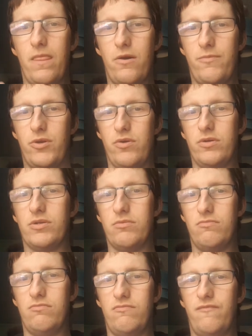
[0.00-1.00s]
I'll be doing
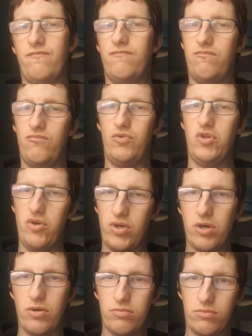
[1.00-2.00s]
some
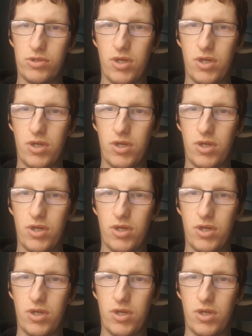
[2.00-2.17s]
Yu-Gi-Oh!